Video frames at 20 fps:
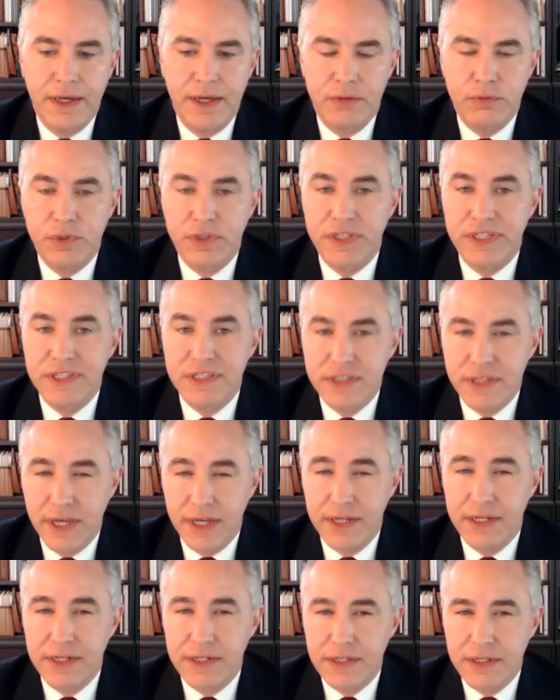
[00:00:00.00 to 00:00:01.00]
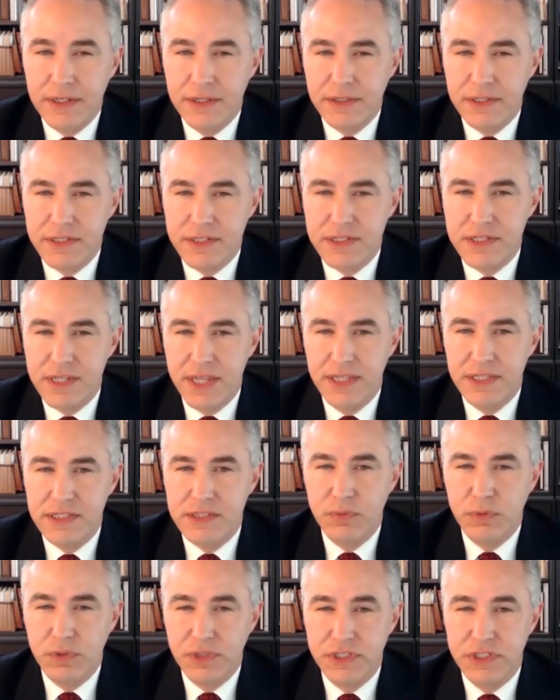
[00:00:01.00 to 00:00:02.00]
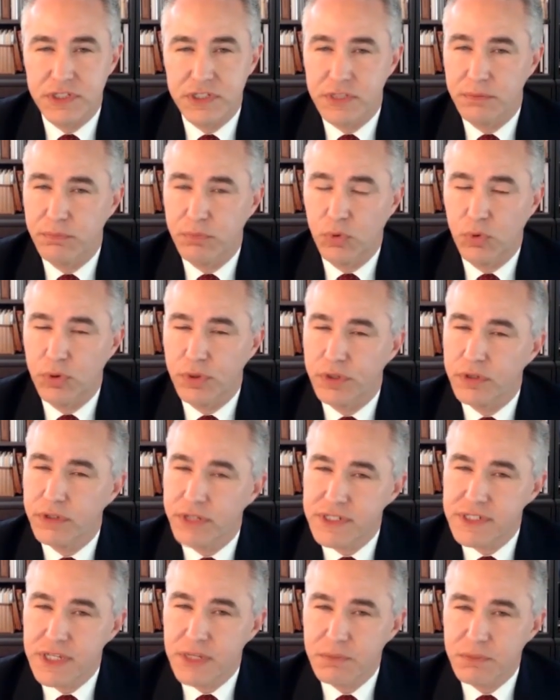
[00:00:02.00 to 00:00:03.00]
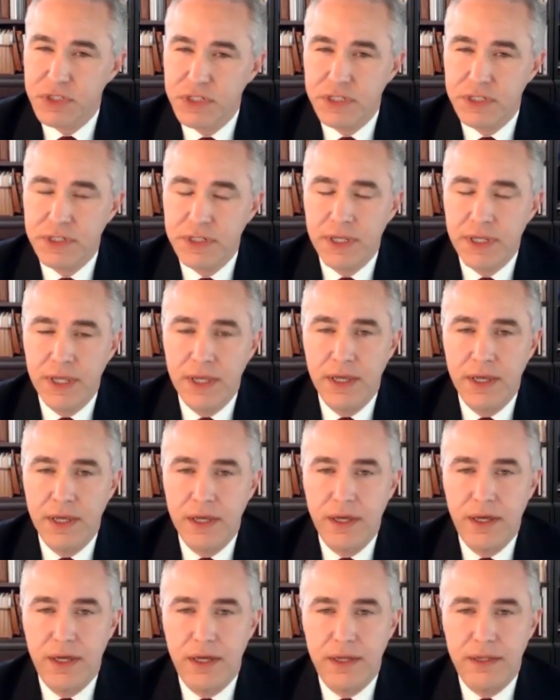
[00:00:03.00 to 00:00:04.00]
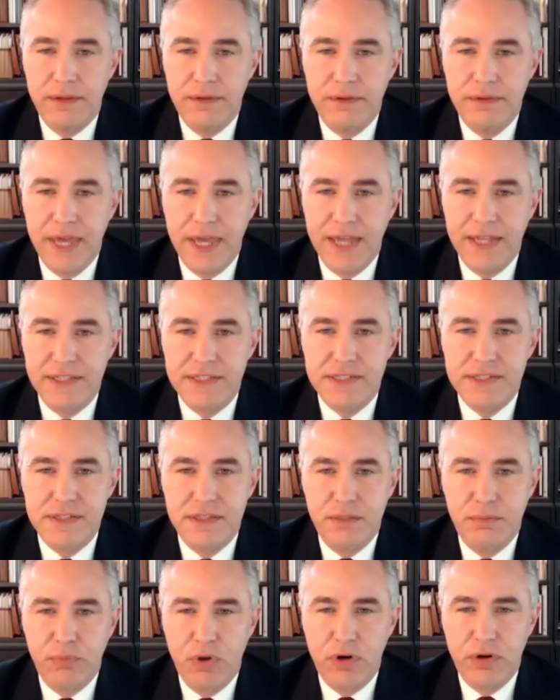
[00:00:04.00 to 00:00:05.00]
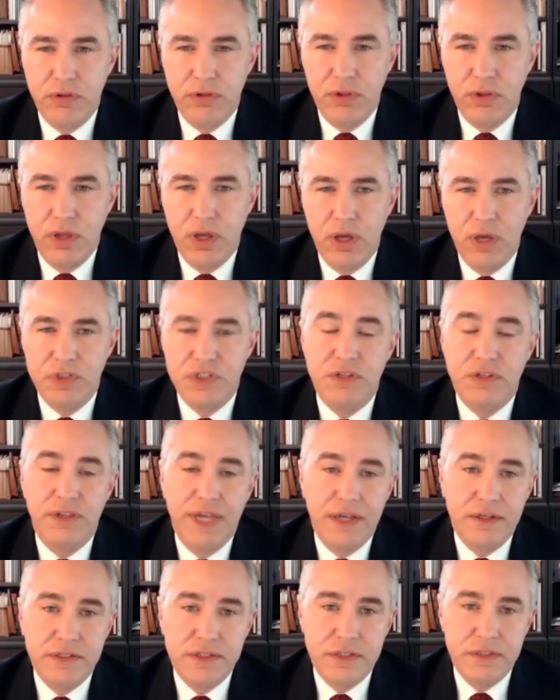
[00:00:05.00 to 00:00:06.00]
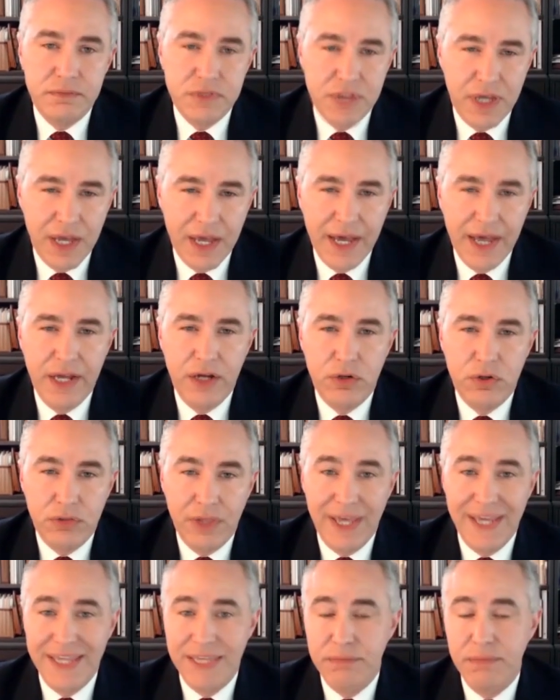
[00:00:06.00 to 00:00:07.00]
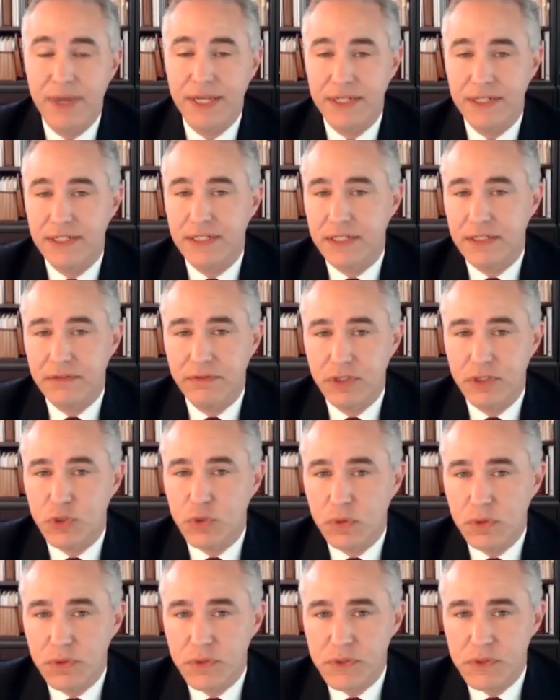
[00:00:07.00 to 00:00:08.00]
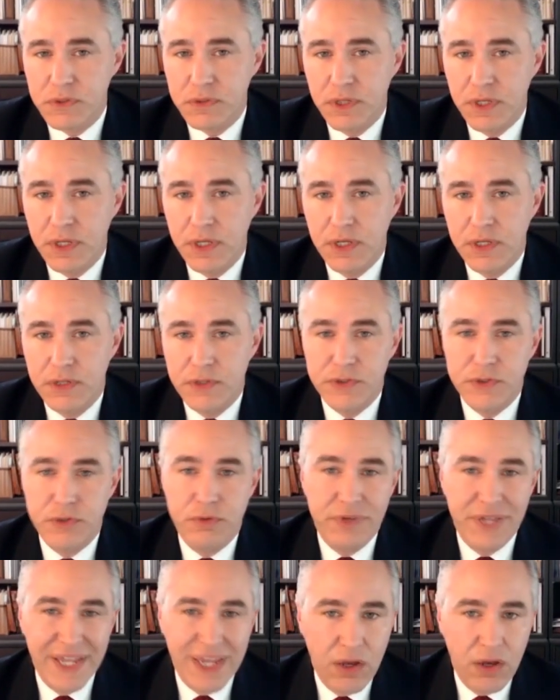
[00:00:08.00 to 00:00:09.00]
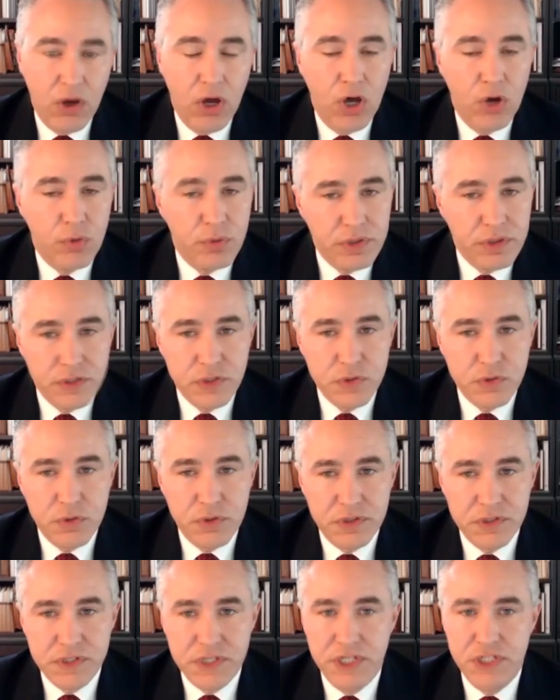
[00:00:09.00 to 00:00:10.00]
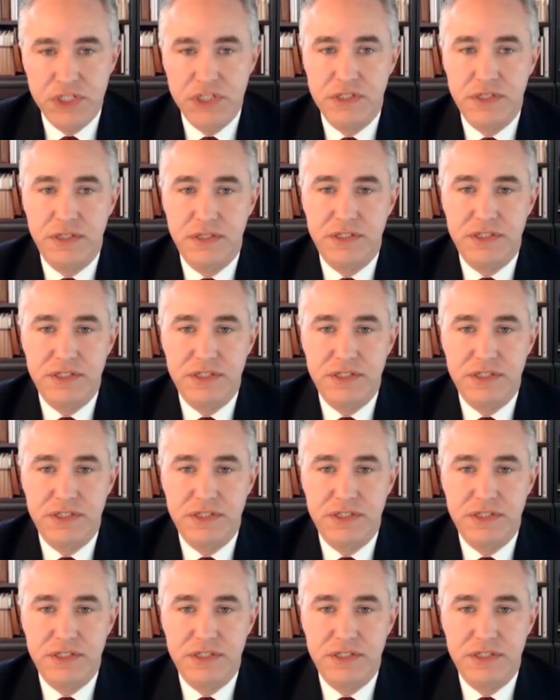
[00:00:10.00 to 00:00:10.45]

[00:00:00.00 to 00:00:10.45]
really gutted the state's religious employer exemption. That's the part of the law which allows them to hire like-minded individuals. Ryan Tucker with the Alliance Defending Freedom